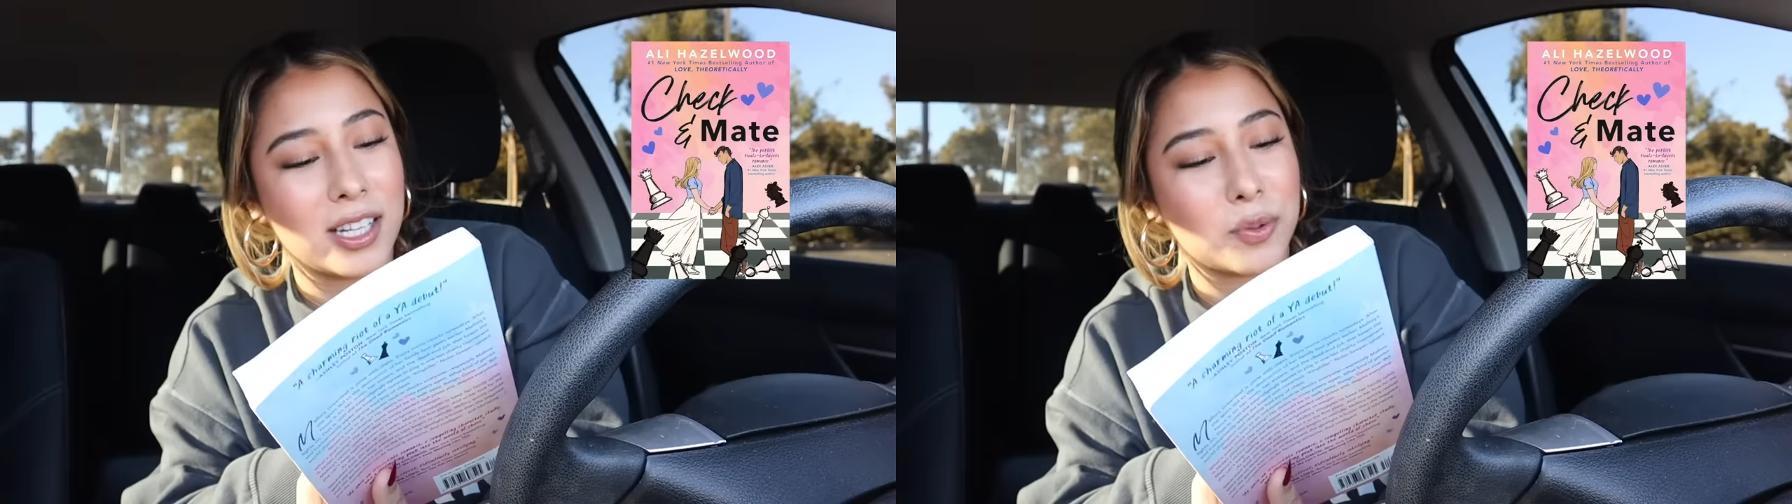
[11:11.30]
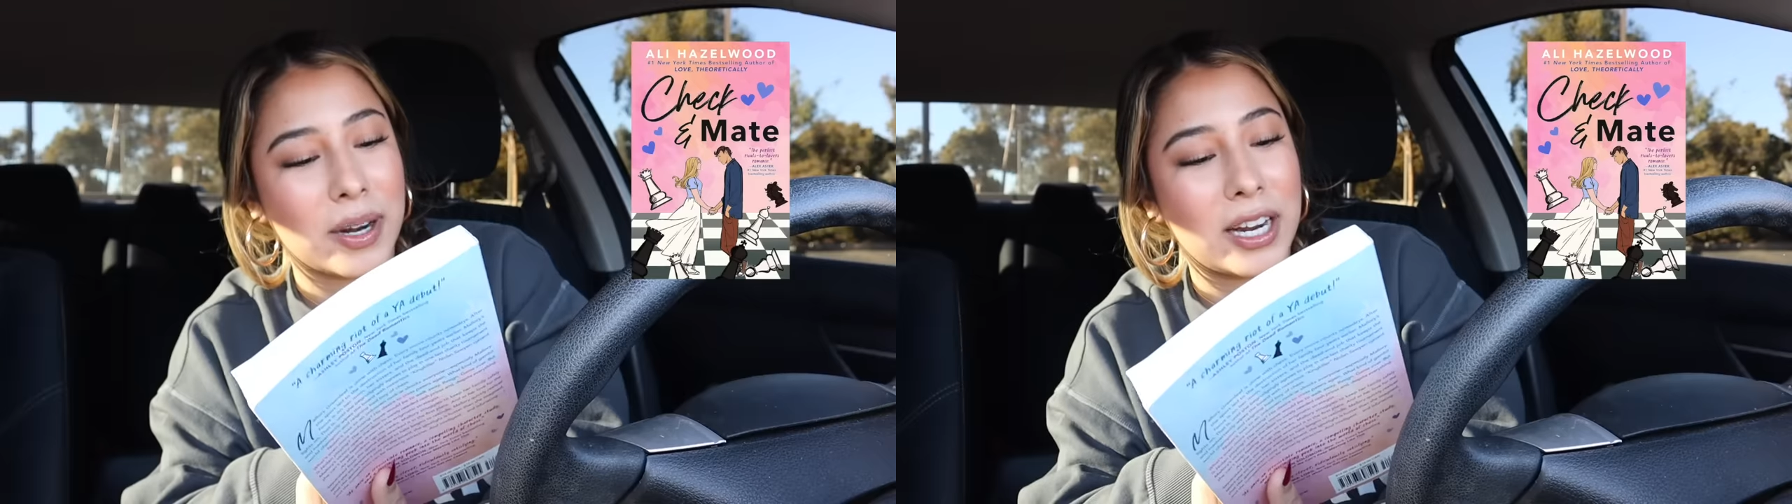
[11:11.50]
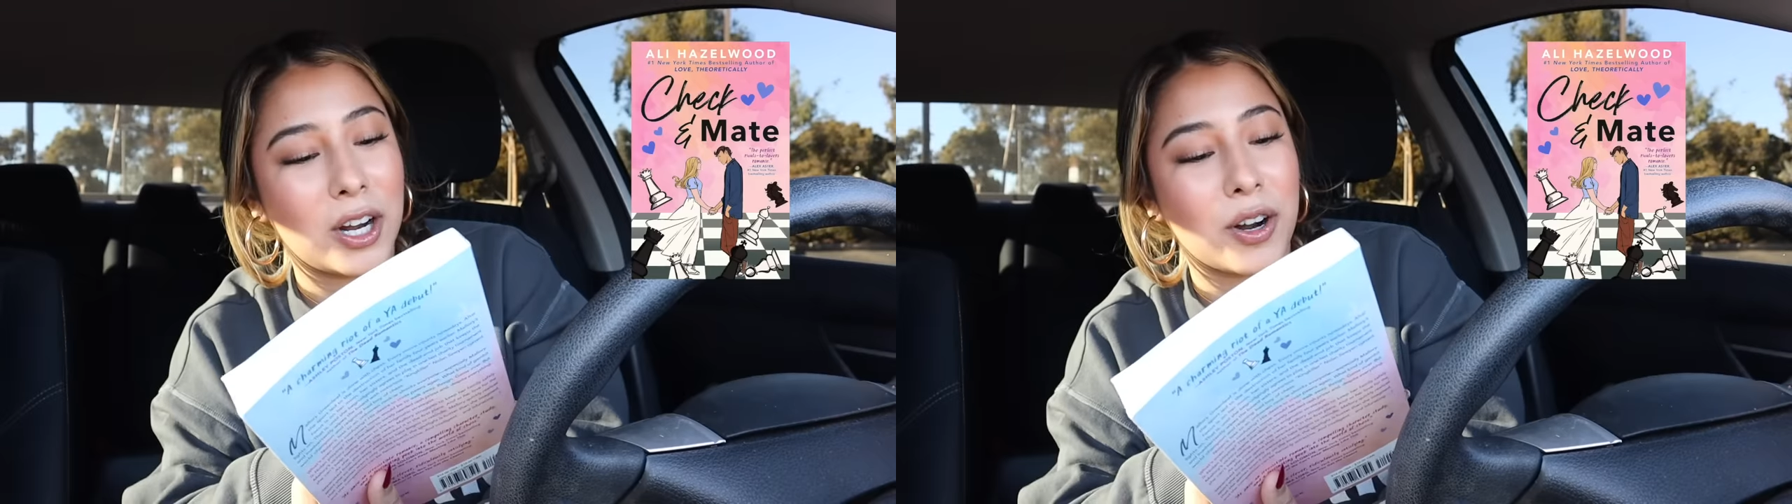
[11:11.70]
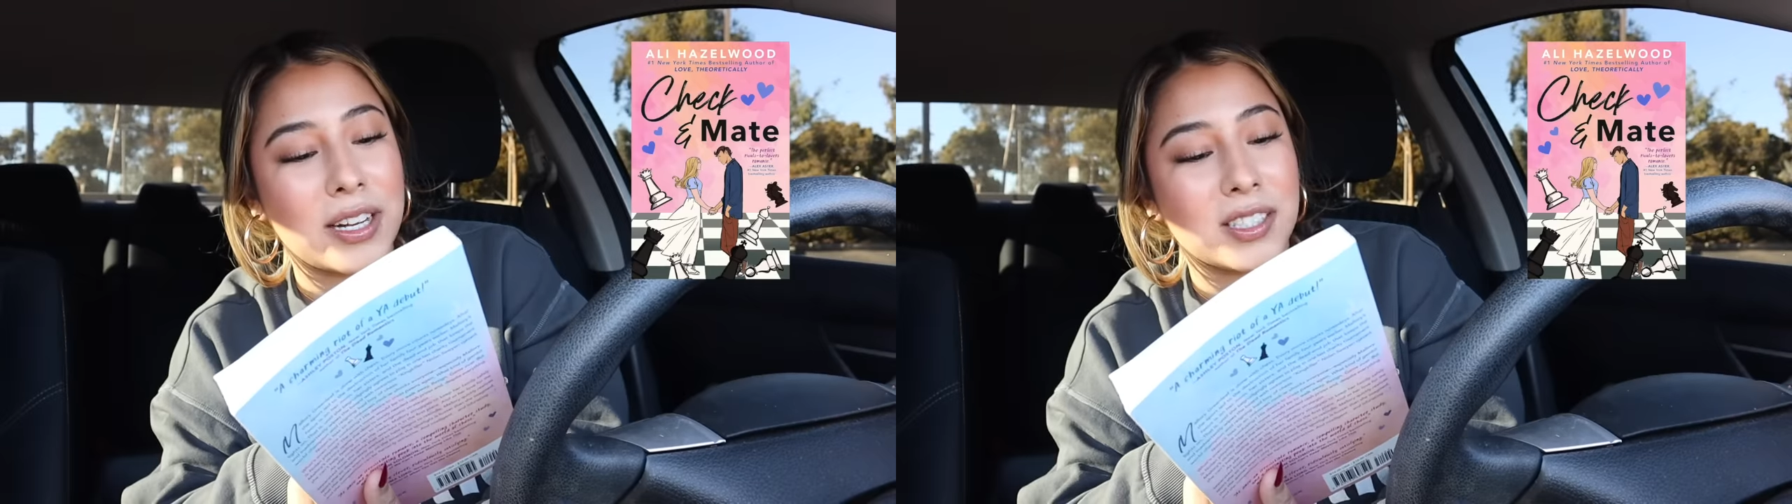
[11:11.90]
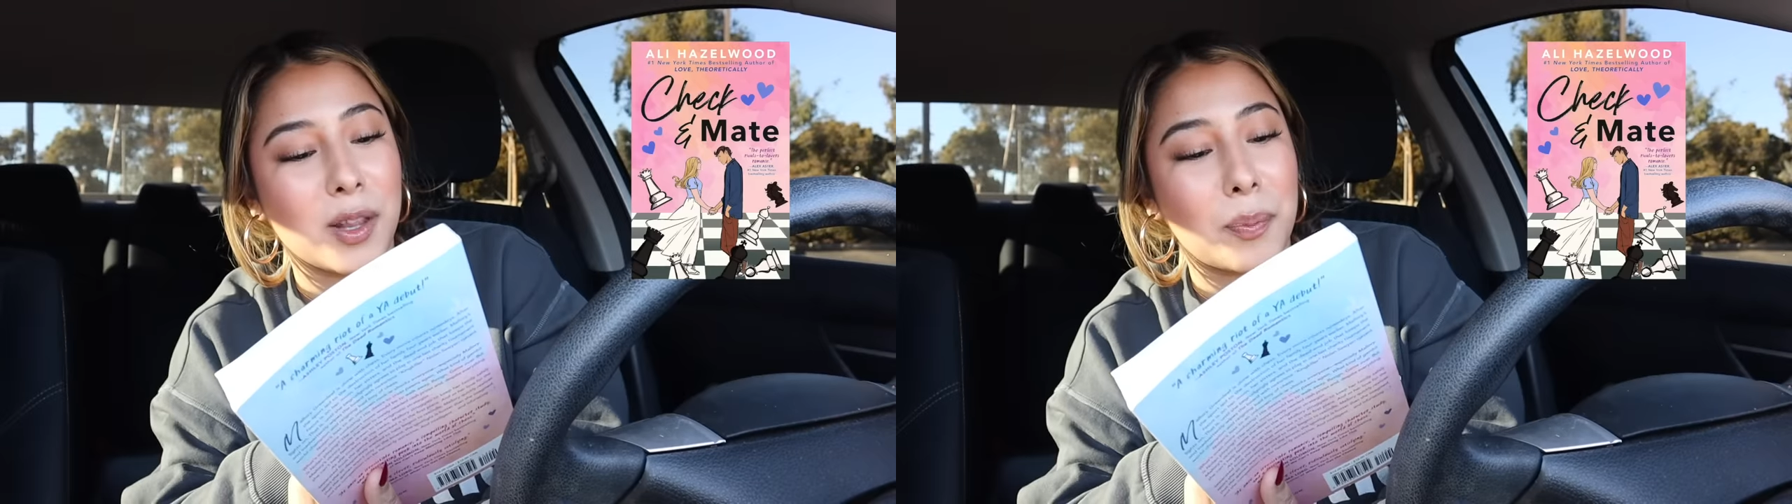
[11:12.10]
says right here,
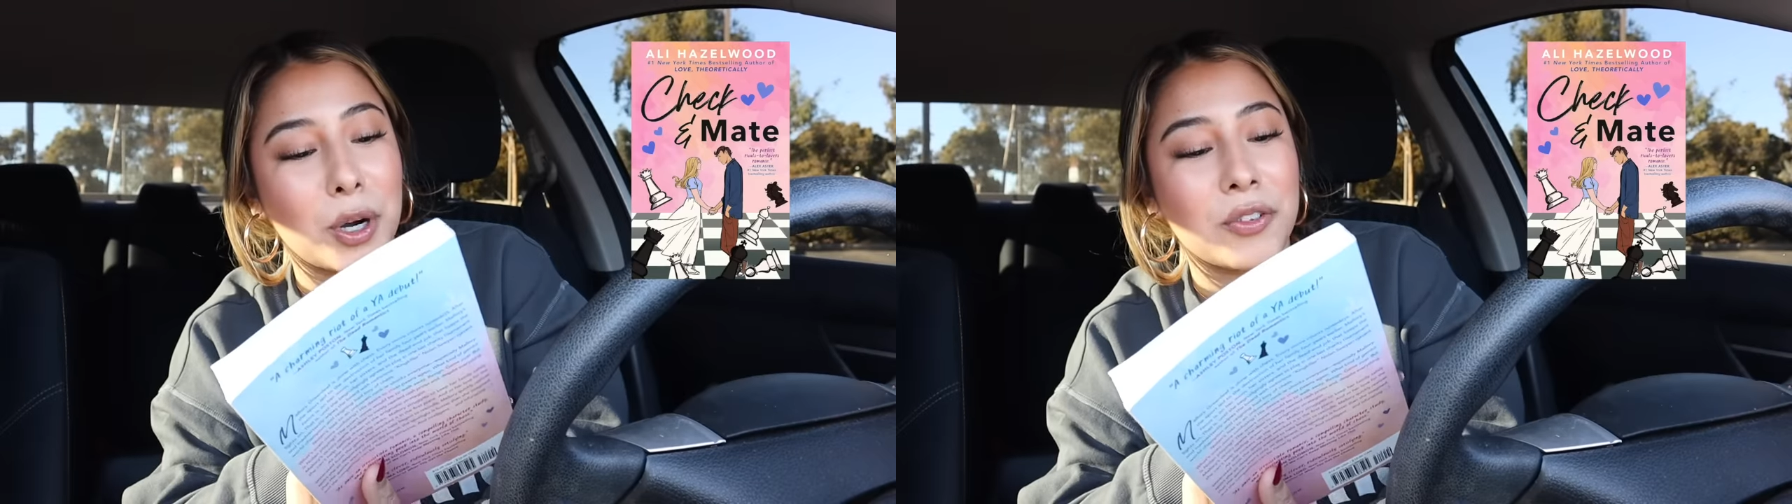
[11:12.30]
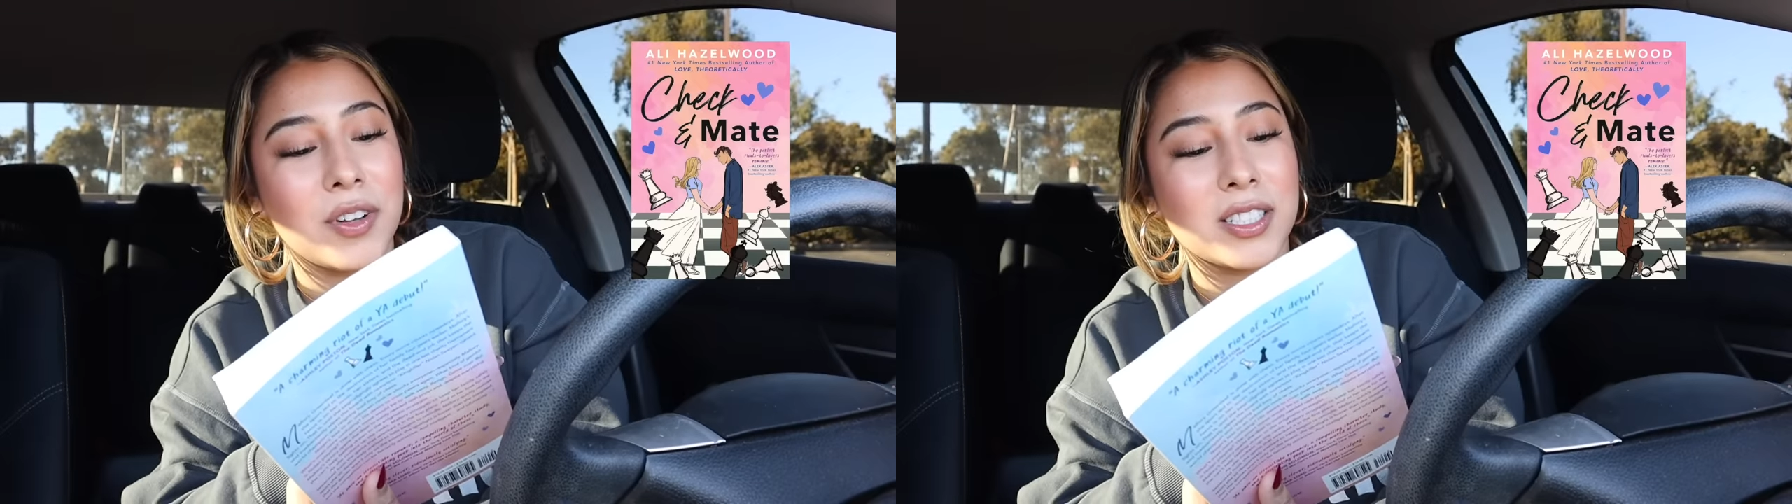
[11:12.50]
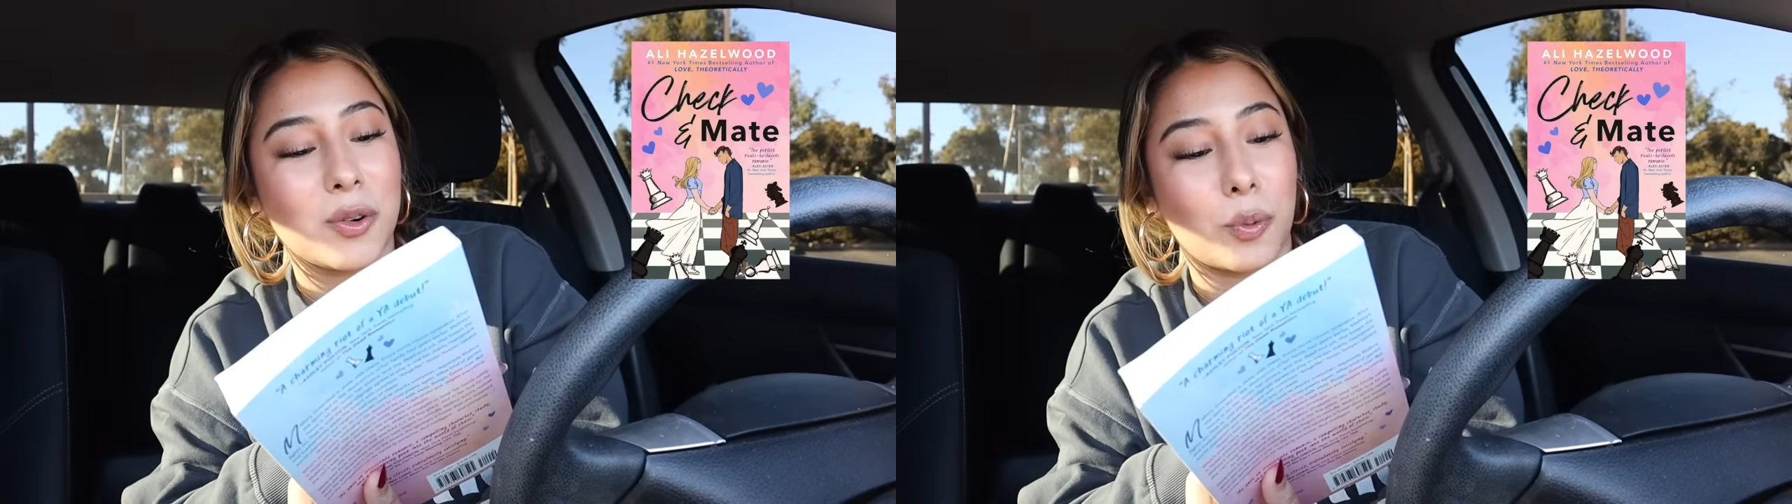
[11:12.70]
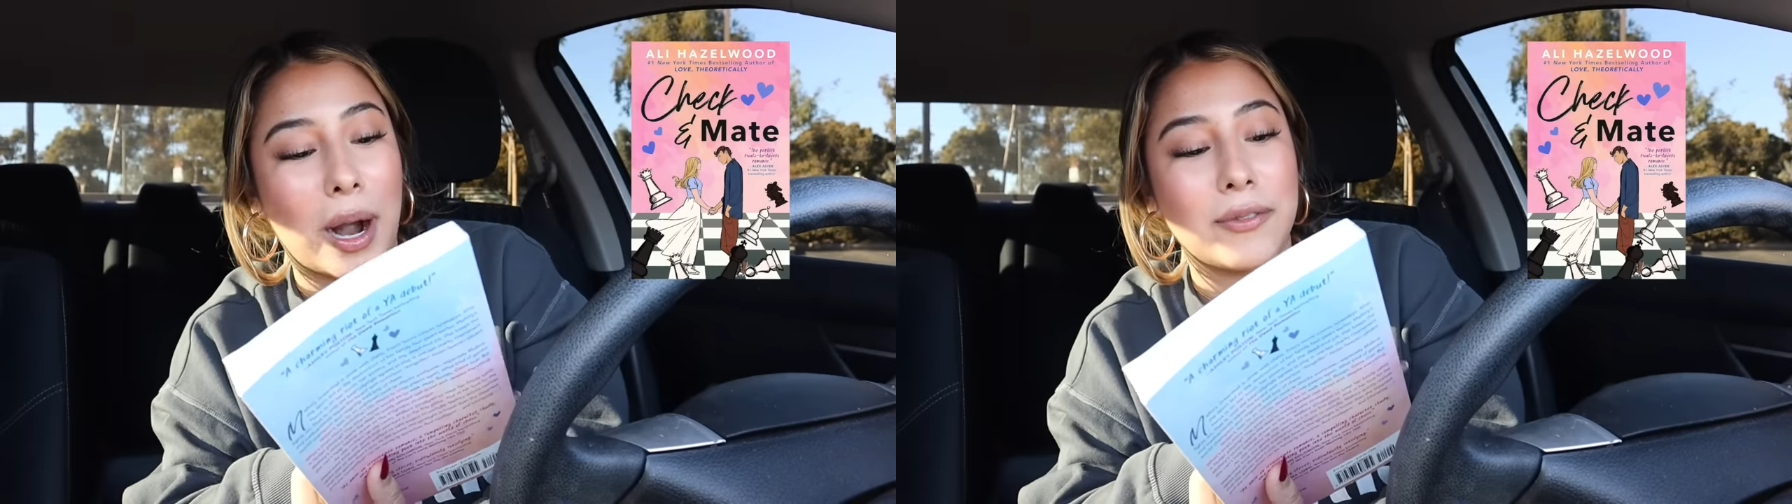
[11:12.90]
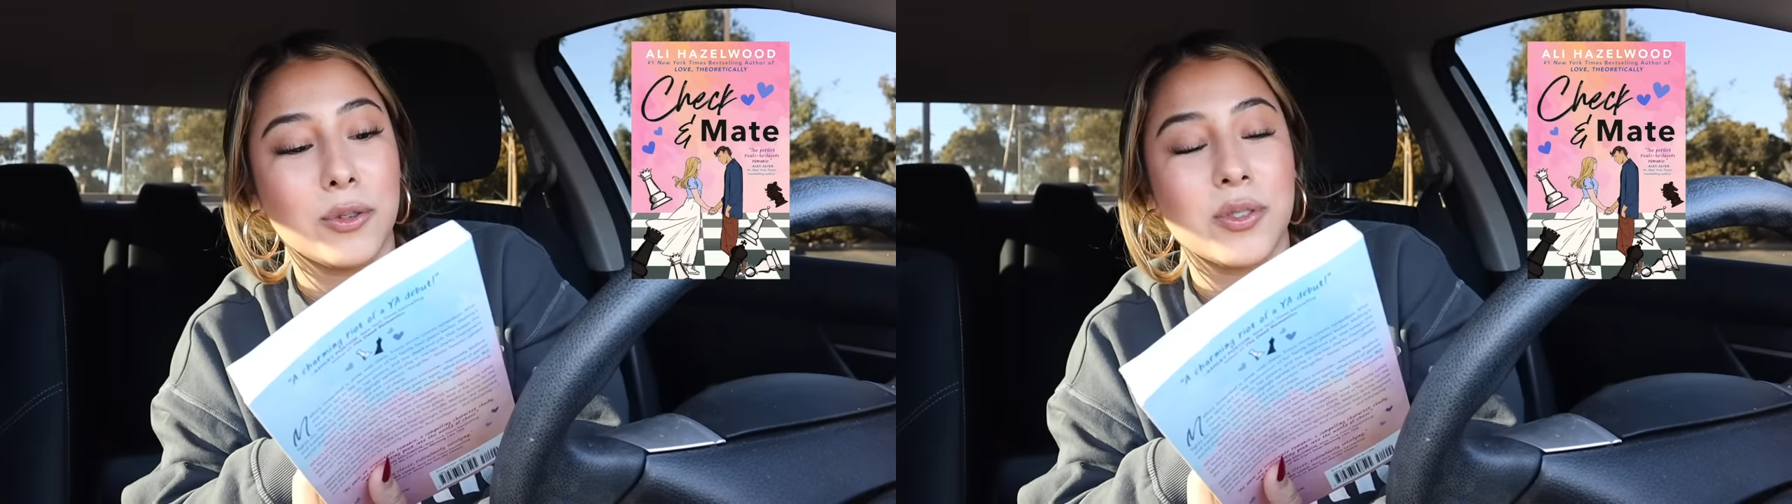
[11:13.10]
it's the perfect
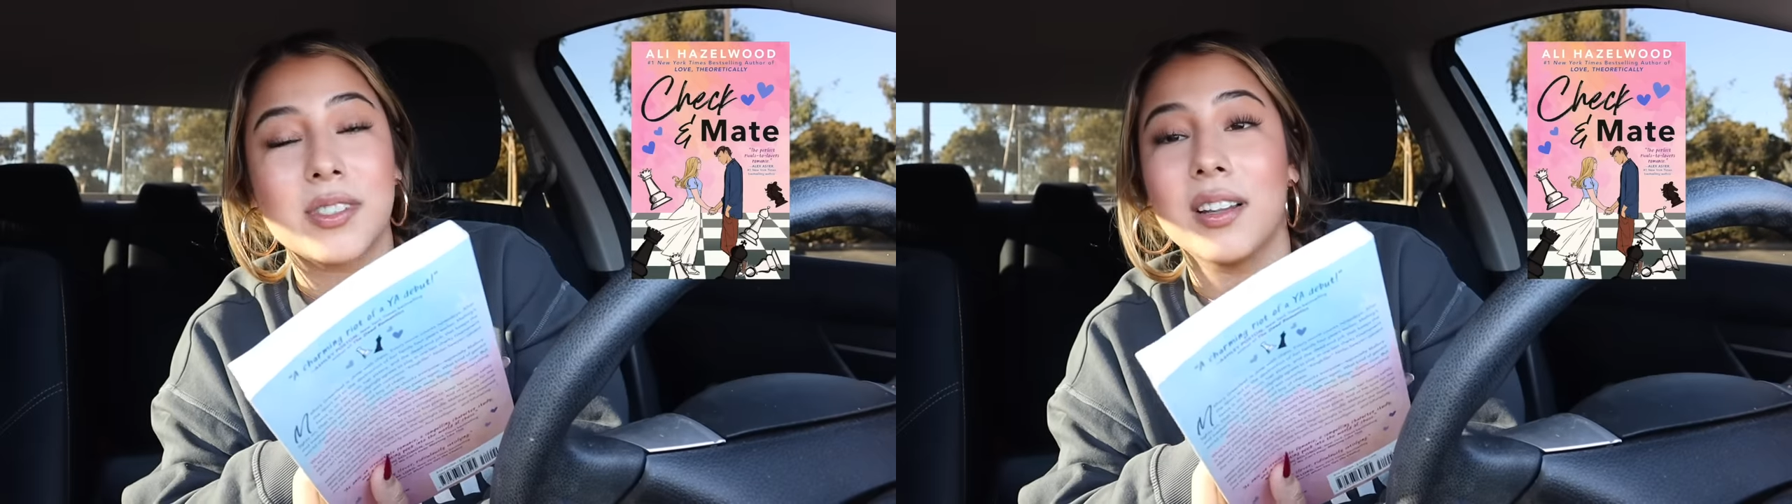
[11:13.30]
rivals